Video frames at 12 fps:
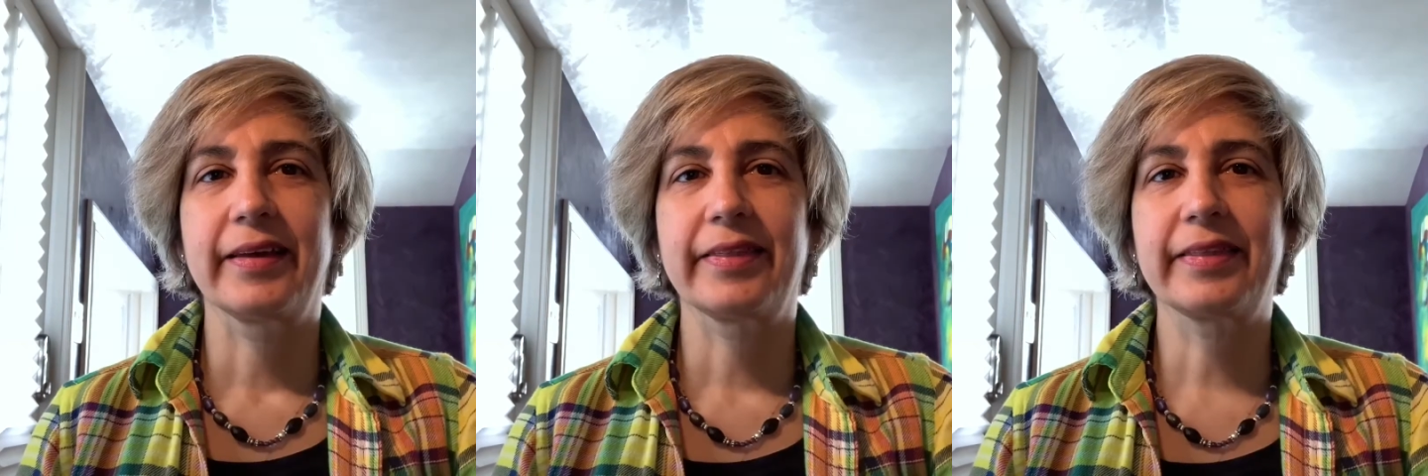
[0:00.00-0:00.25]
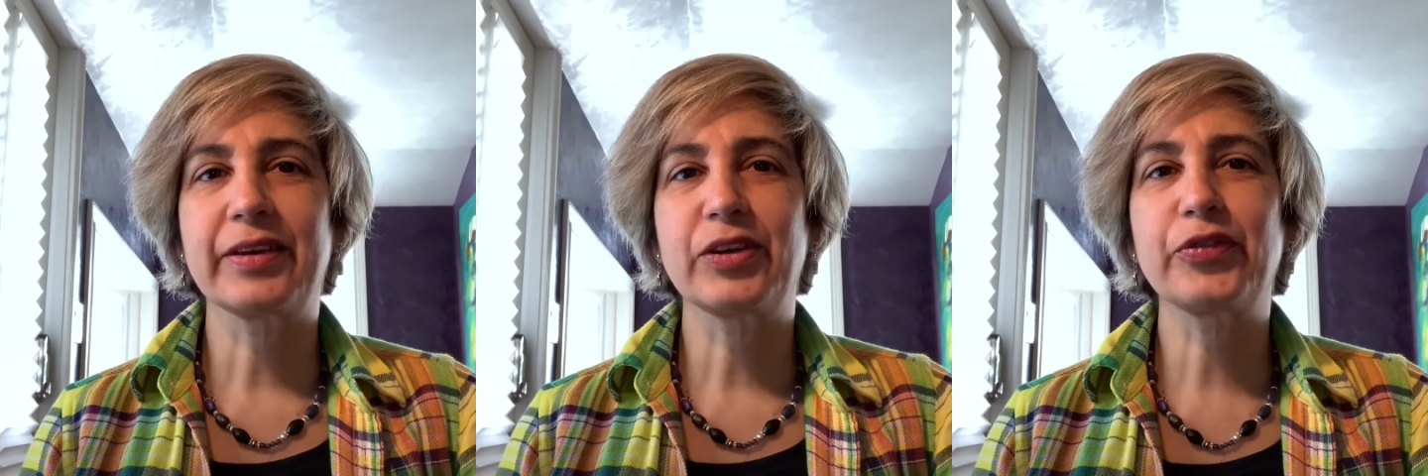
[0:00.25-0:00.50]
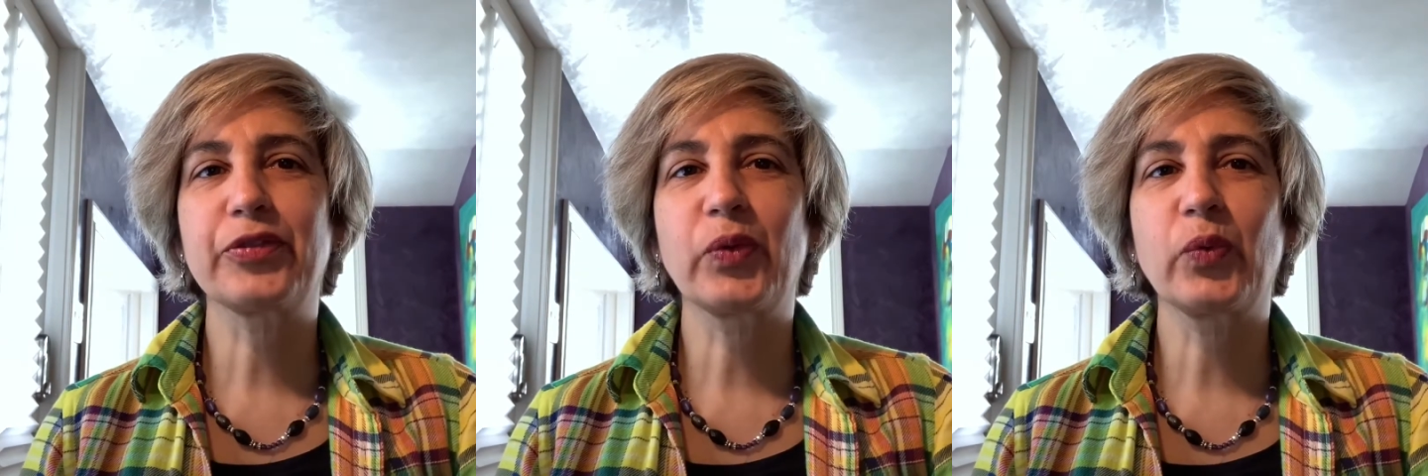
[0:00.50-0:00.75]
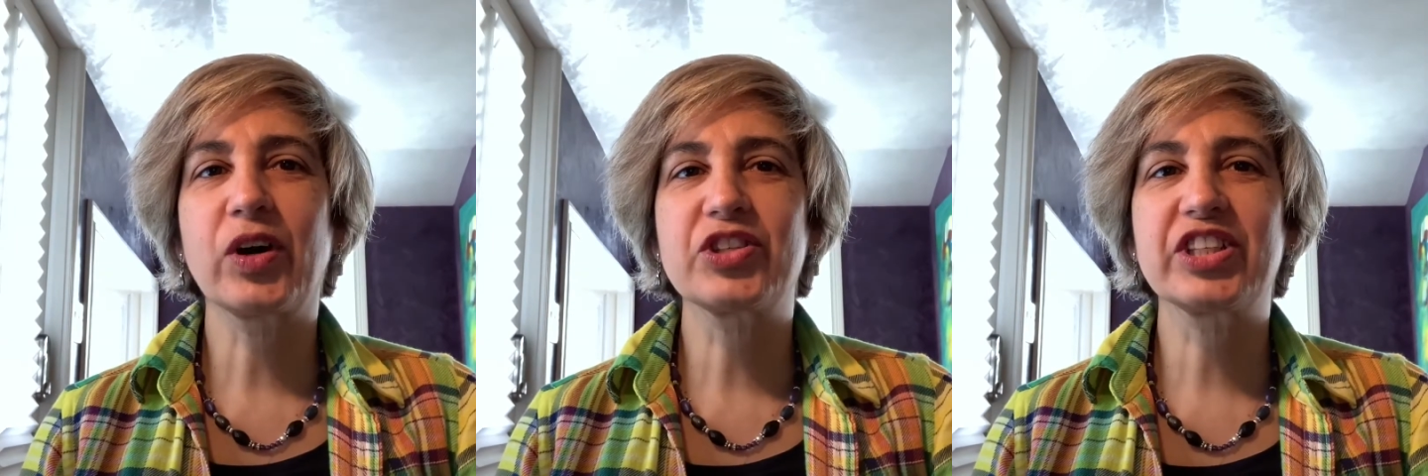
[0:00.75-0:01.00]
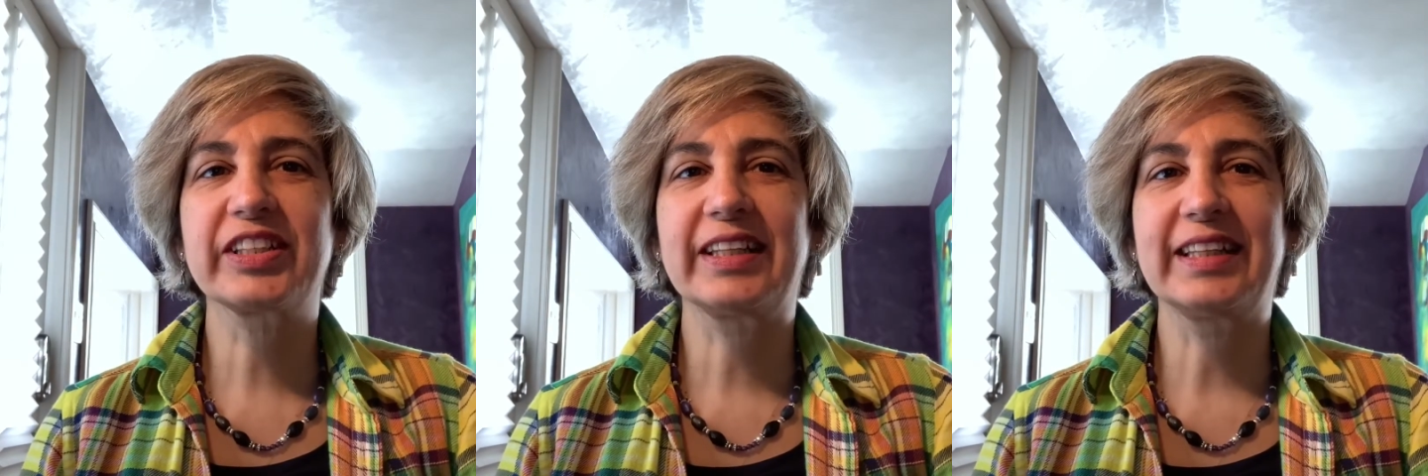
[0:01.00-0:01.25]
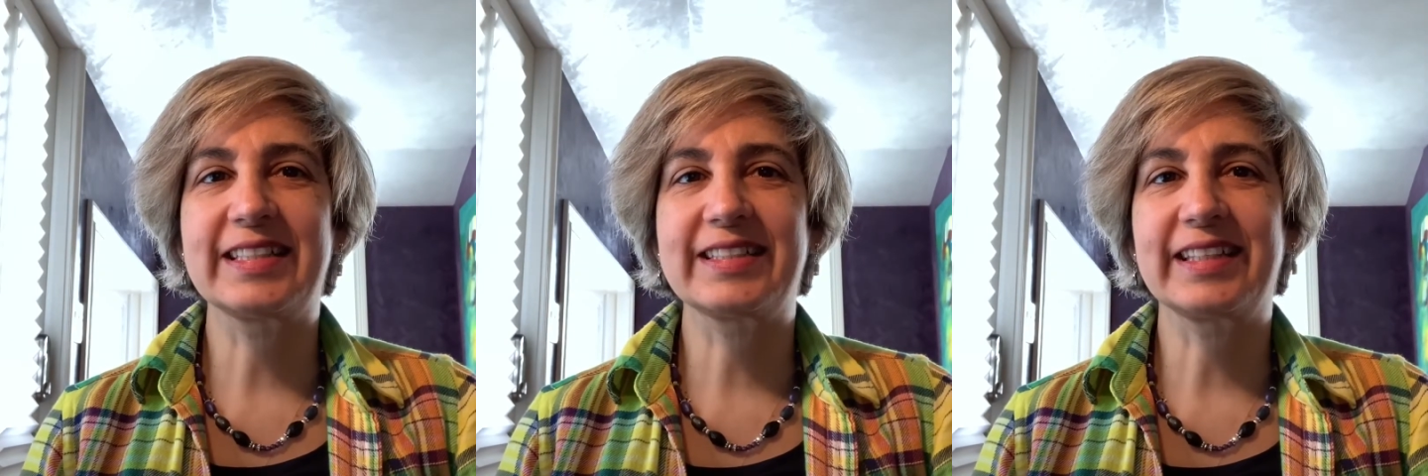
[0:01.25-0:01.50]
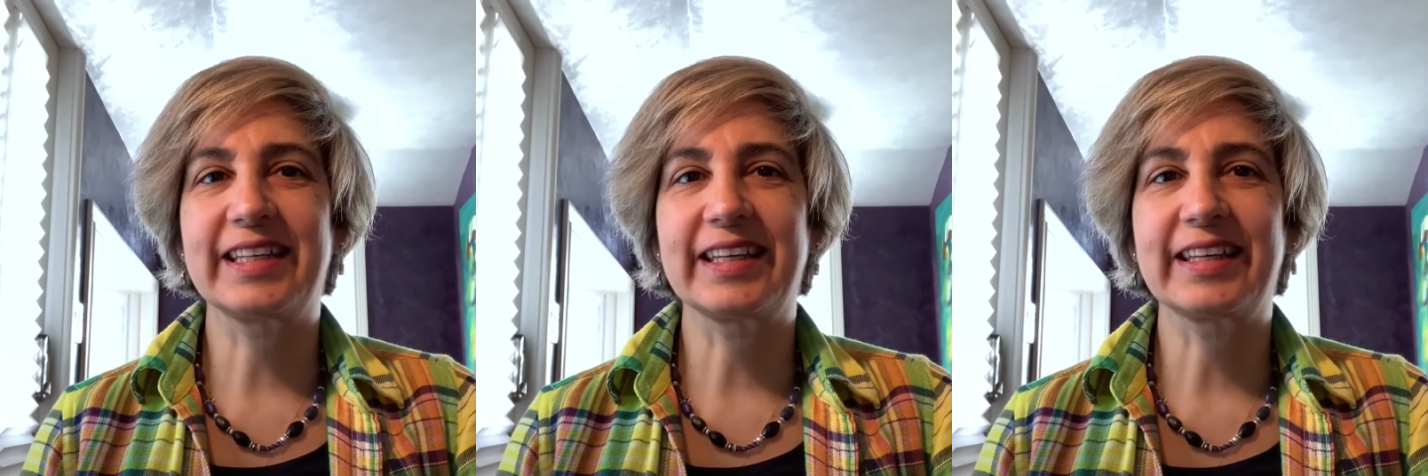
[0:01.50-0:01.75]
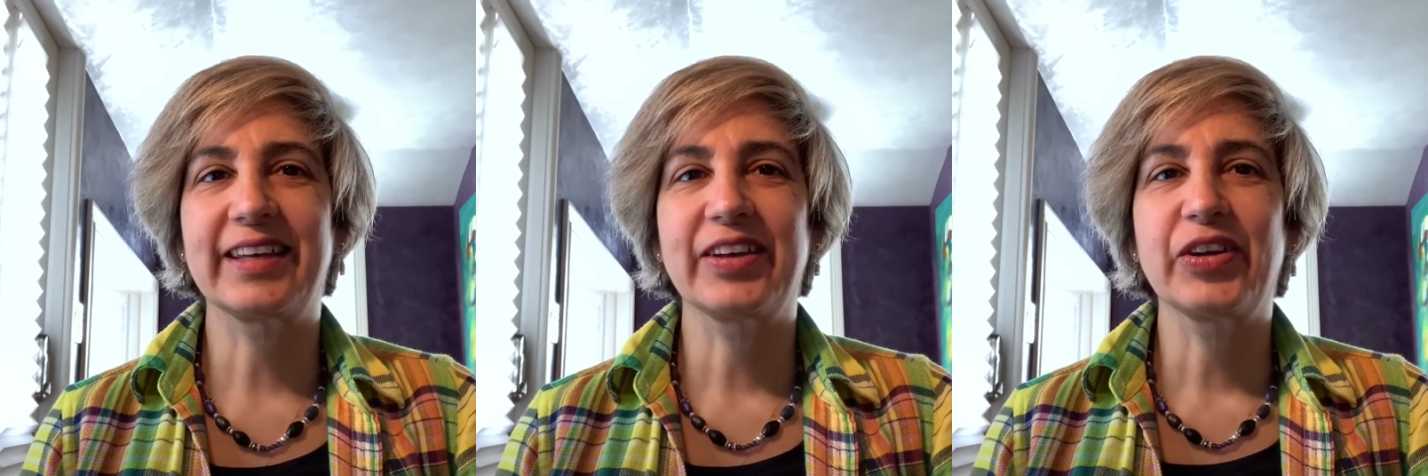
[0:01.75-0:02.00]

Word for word: Thank you for watching and listening.